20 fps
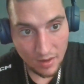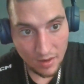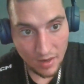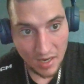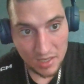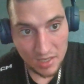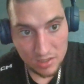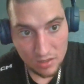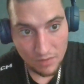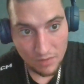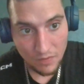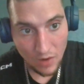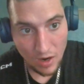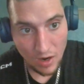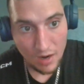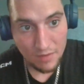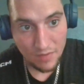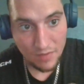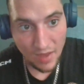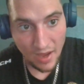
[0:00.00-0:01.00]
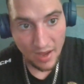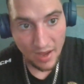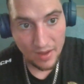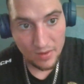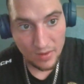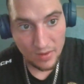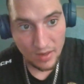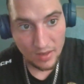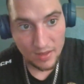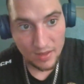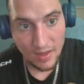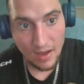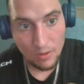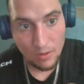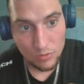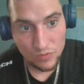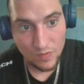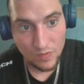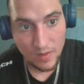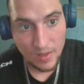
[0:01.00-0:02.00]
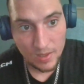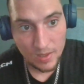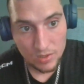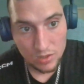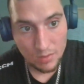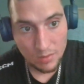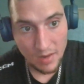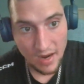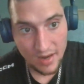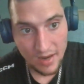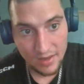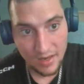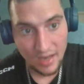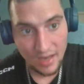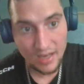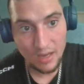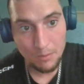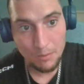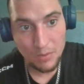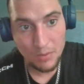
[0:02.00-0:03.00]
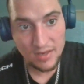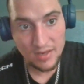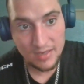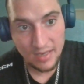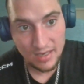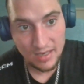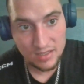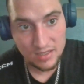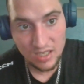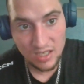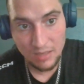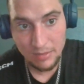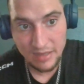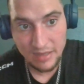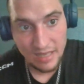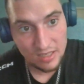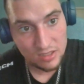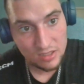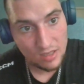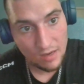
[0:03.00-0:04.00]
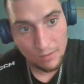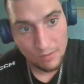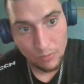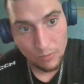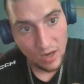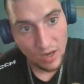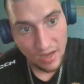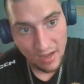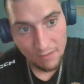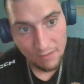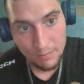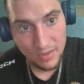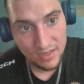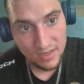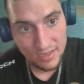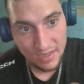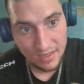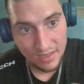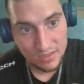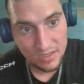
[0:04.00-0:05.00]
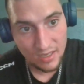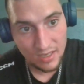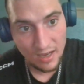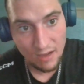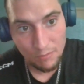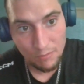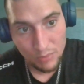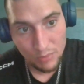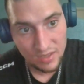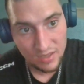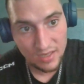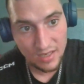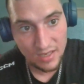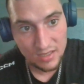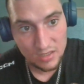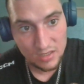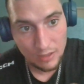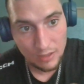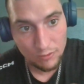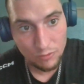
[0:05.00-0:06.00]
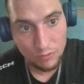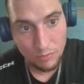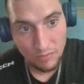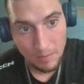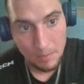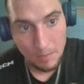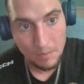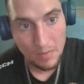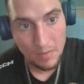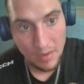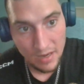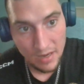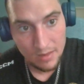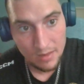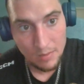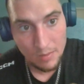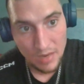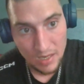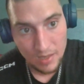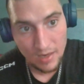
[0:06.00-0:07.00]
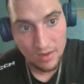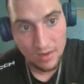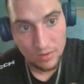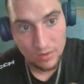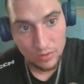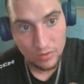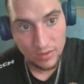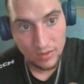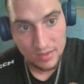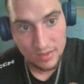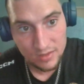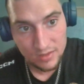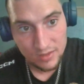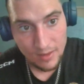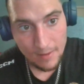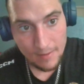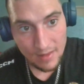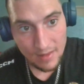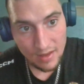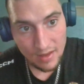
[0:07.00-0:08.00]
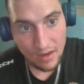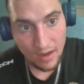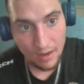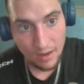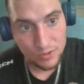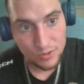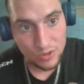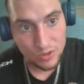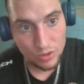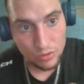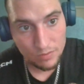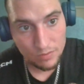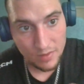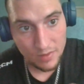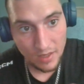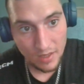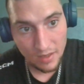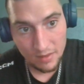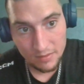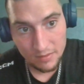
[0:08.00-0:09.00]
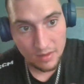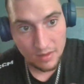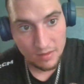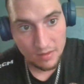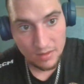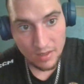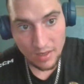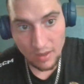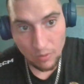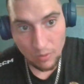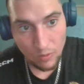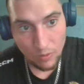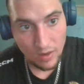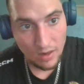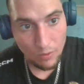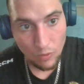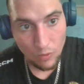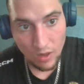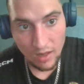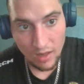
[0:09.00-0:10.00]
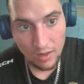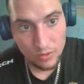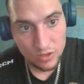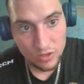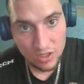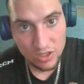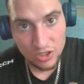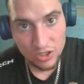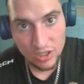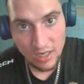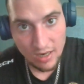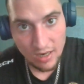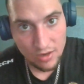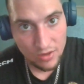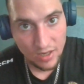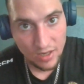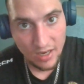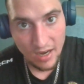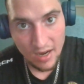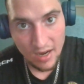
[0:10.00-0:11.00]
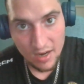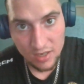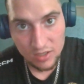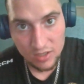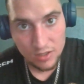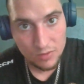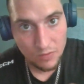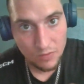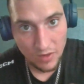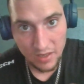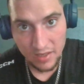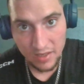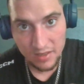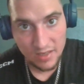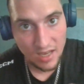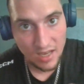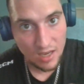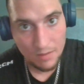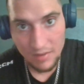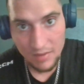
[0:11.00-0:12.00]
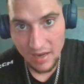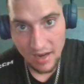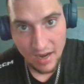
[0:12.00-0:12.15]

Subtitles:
I survived that, and that was very traumatic. I got PTSD, but that's not why I have PTSD. I have PTSD from many, many other things. I was when I while I was in jail, the guards fucking gave me a